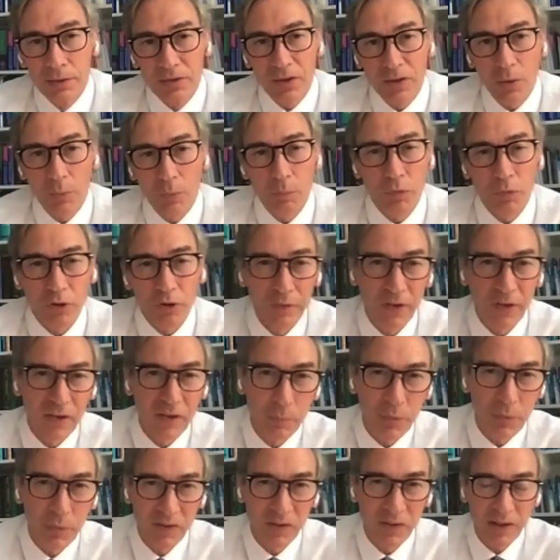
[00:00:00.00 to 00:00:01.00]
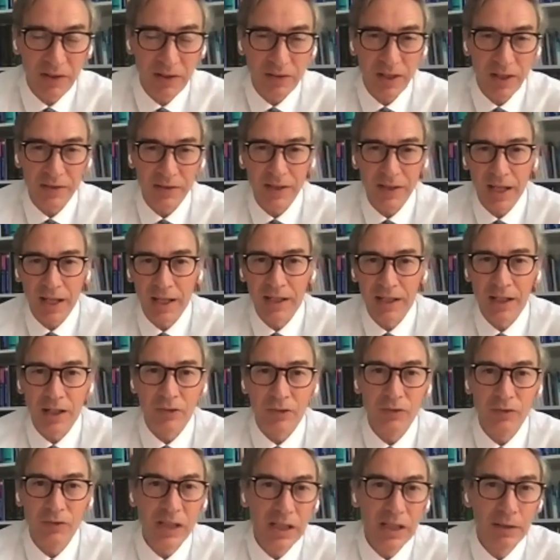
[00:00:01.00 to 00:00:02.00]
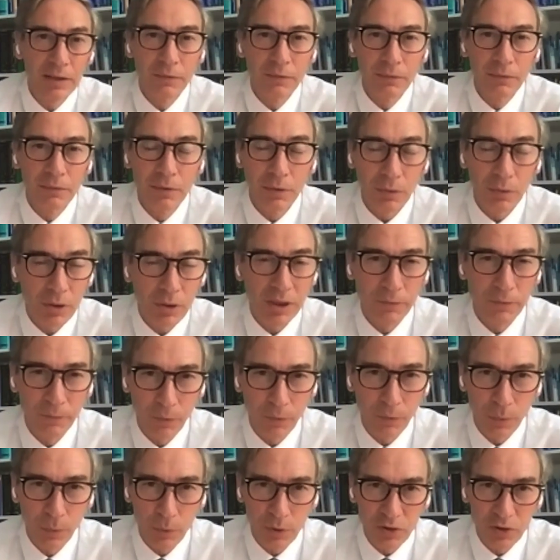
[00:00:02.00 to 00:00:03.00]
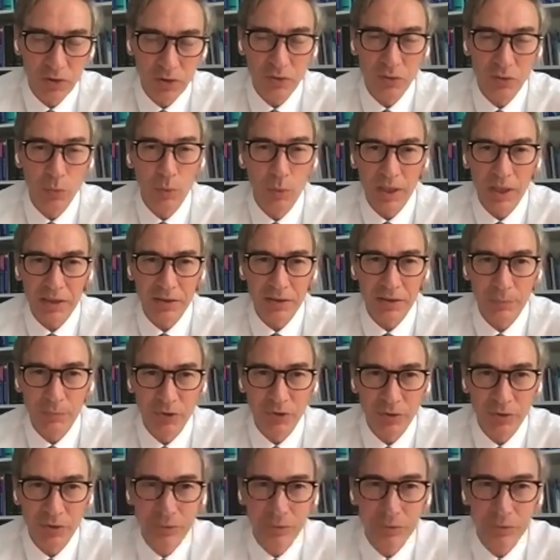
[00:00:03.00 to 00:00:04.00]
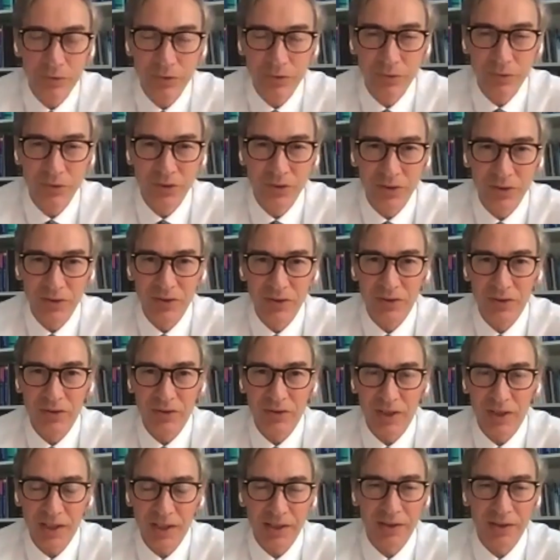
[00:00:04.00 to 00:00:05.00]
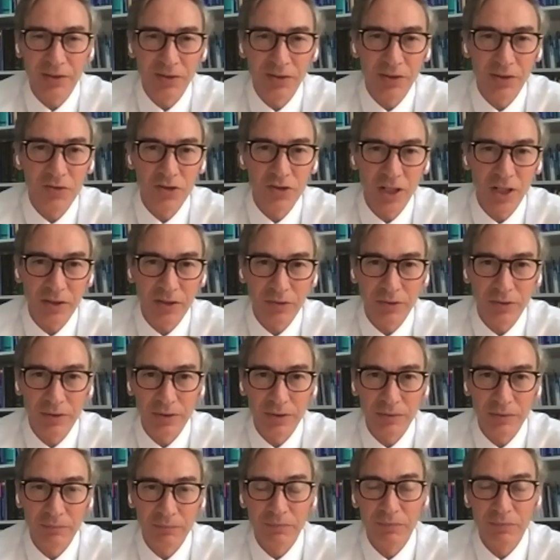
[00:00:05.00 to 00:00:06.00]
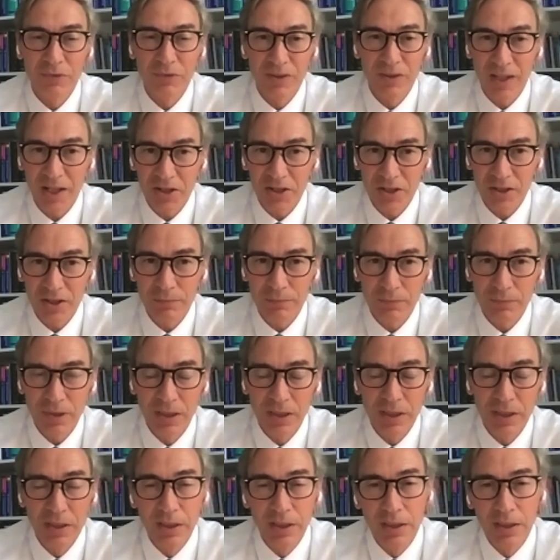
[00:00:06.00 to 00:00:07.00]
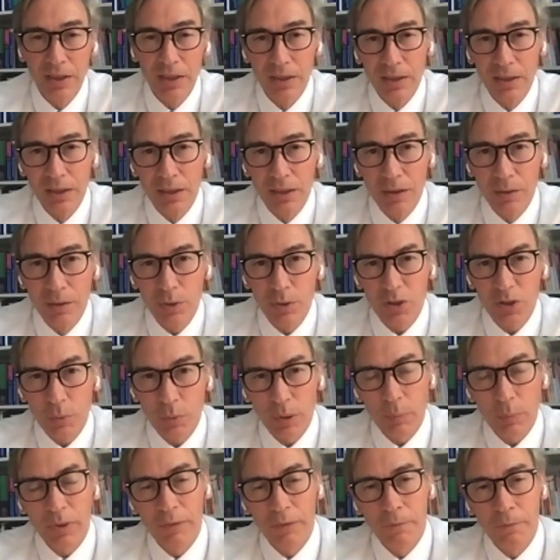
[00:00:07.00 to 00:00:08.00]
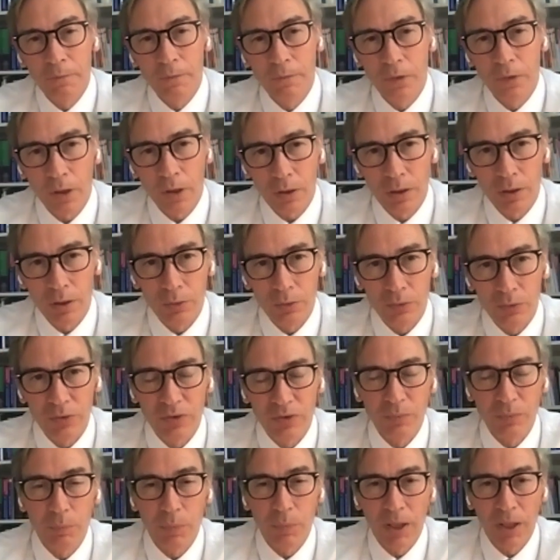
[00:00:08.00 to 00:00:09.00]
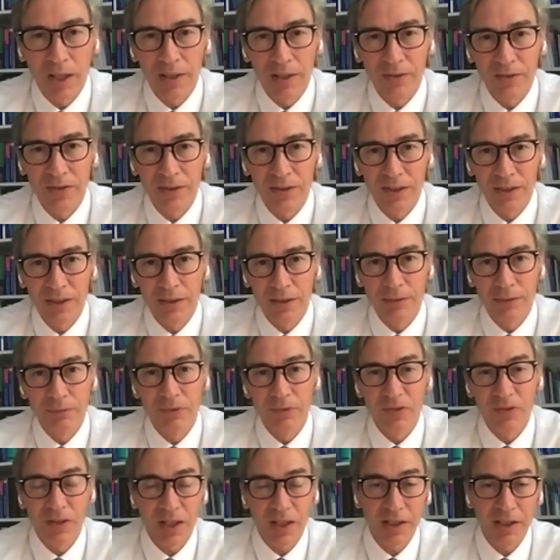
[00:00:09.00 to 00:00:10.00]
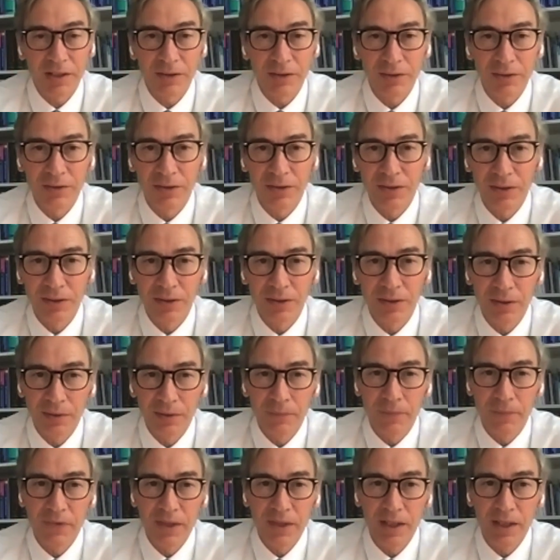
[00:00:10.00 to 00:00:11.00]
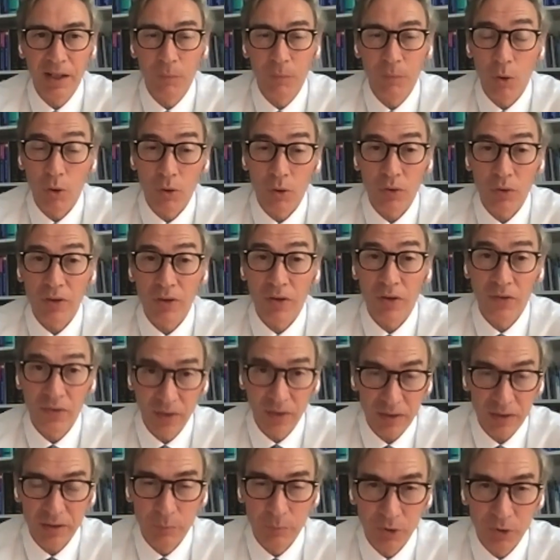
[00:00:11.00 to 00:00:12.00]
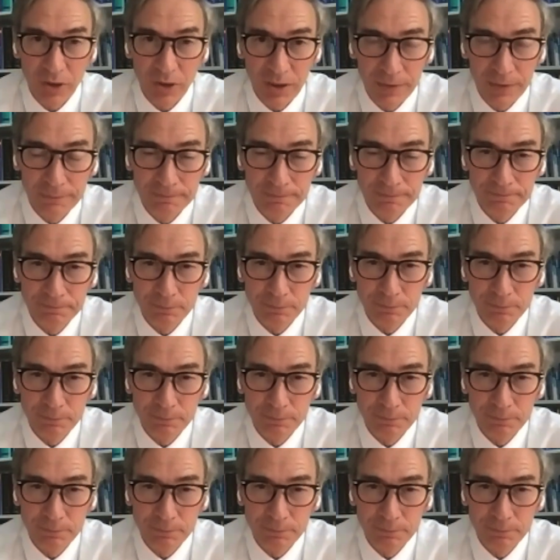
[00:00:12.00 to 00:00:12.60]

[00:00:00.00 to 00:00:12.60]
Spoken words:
So Professor Bezerra and I are really looking forward to welcome you to this second general session, which will be followed by the second award ceremony.